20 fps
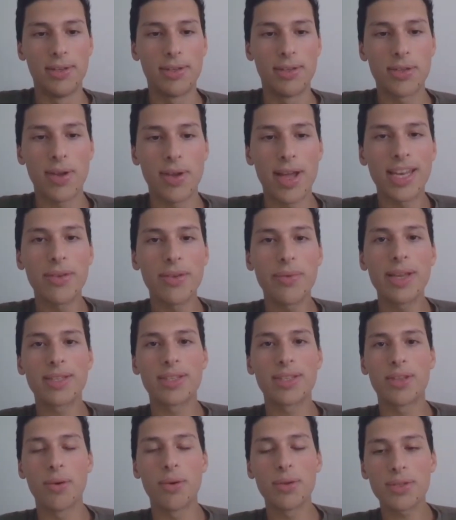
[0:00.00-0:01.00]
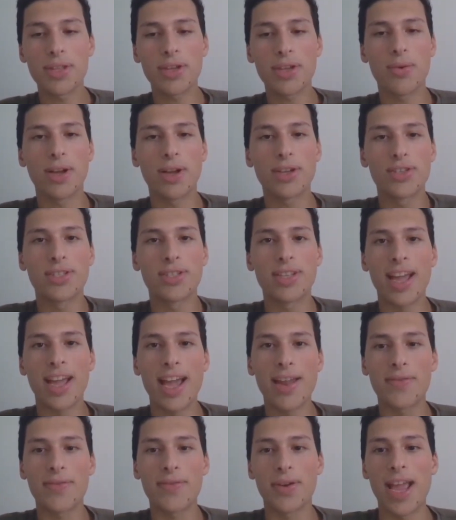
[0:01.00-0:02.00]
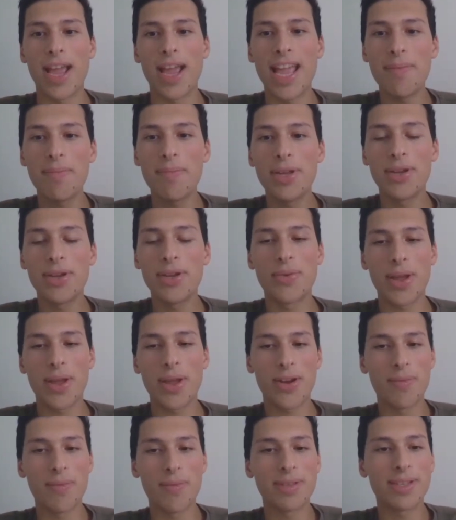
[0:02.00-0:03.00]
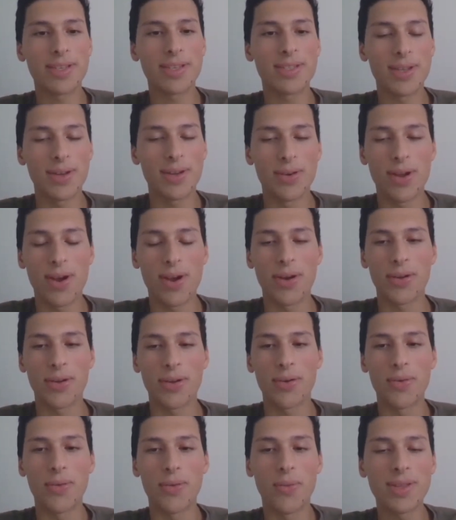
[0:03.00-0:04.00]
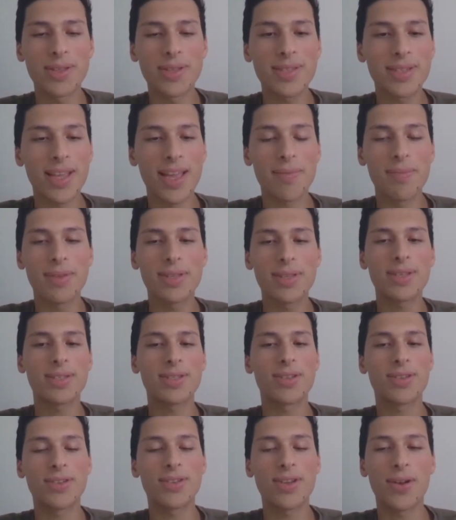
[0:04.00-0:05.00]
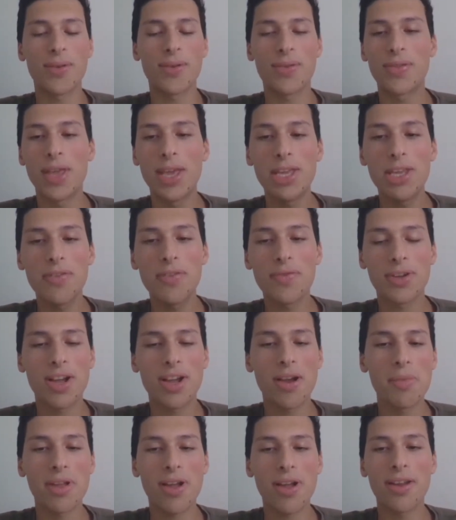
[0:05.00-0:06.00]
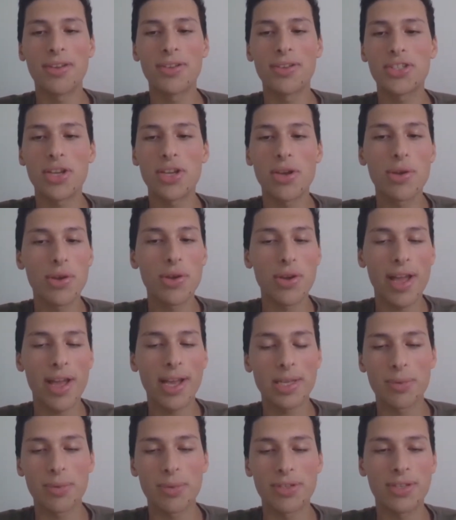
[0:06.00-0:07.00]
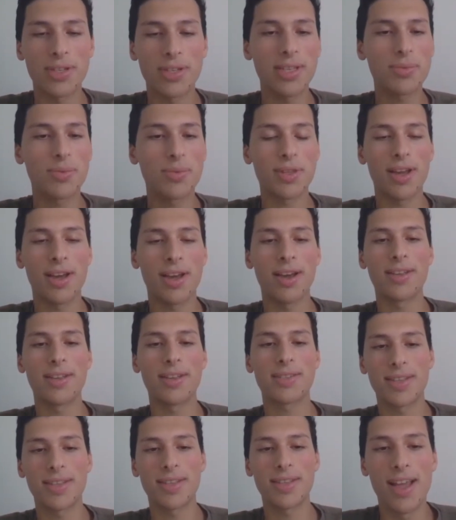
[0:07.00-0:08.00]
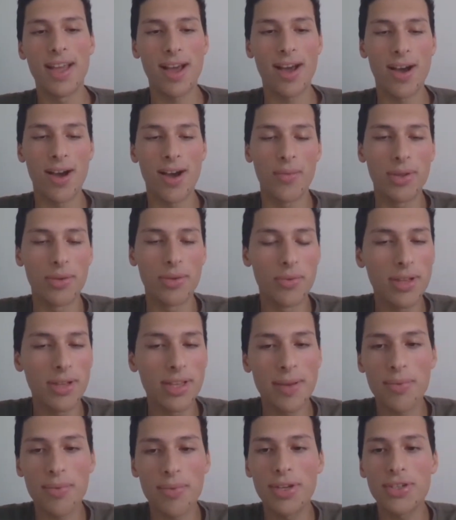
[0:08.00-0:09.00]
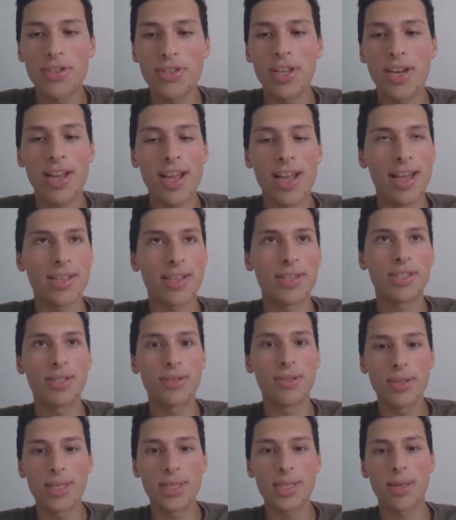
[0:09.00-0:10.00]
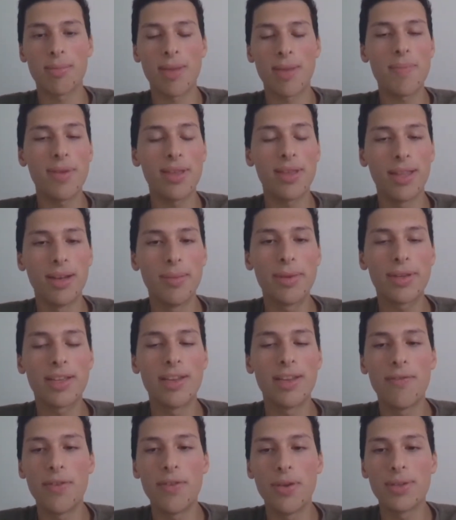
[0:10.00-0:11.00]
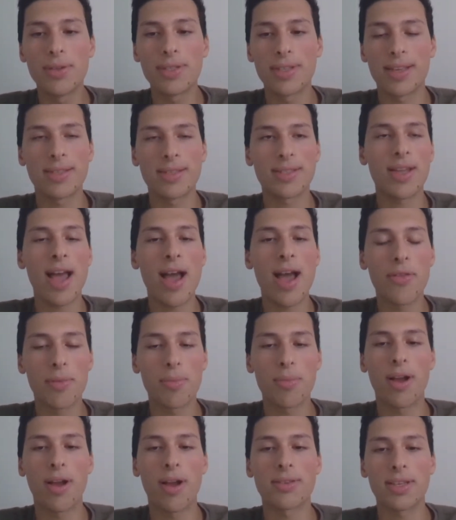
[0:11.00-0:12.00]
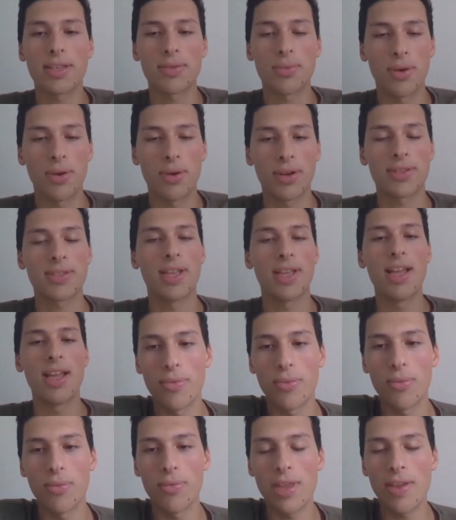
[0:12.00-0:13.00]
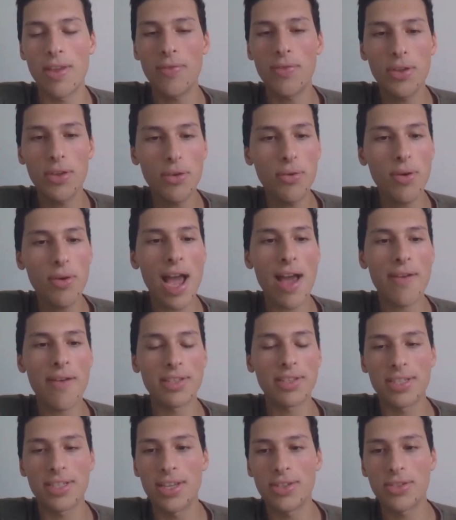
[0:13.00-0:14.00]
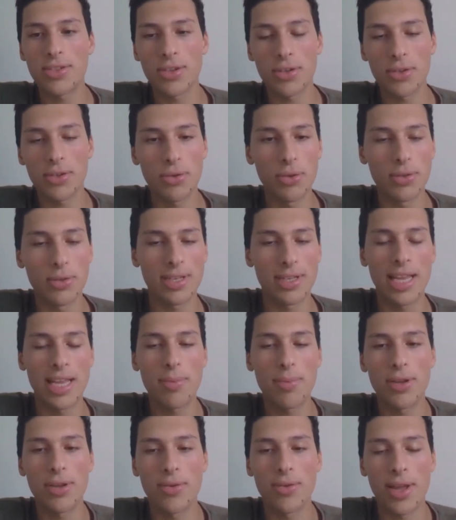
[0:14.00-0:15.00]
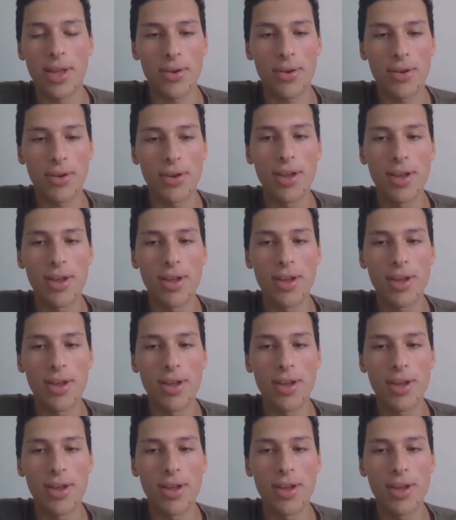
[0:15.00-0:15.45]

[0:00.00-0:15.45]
So anyways, those are the questions I had for AP grader, Mrs. Stendardo. Once again, Mrs. Stendardo, thank you for coming on and sharing your expertise with us. We really appreciate it. As students, it might be a little bit confusing as to how the process works. If you have a teacher who is an AP grader,